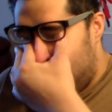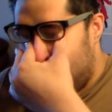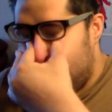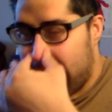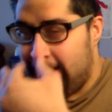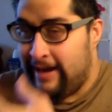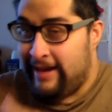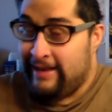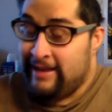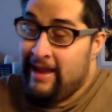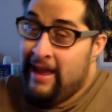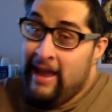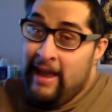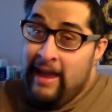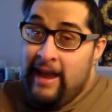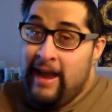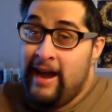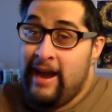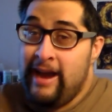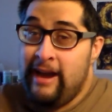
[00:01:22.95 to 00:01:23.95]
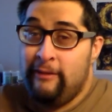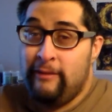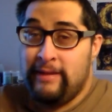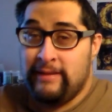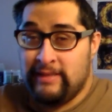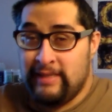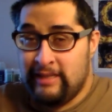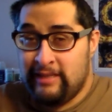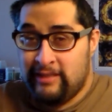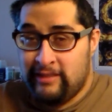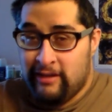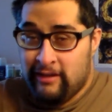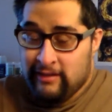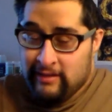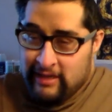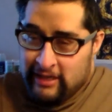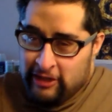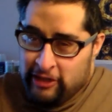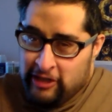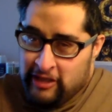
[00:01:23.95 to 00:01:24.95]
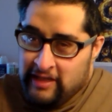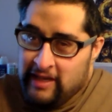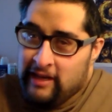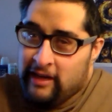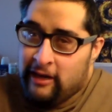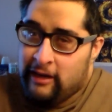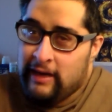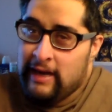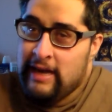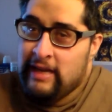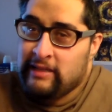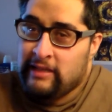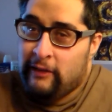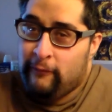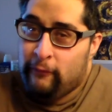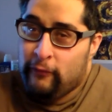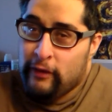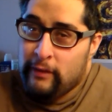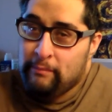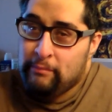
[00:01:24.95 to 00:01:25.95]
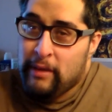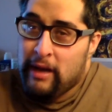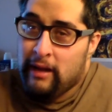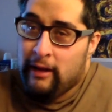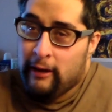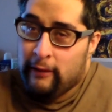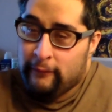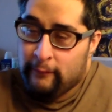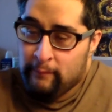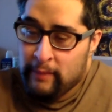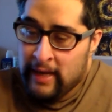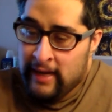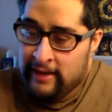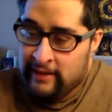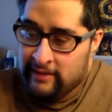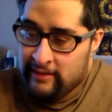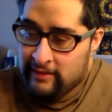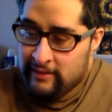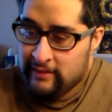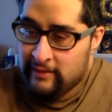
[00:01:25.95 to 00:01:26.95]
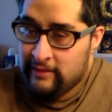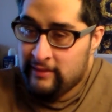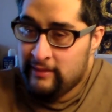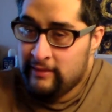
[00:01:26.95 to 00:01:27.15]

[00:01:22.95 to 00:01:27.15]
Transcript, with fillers: All right. Anyways, let's start this shit. Crazy footballer fights.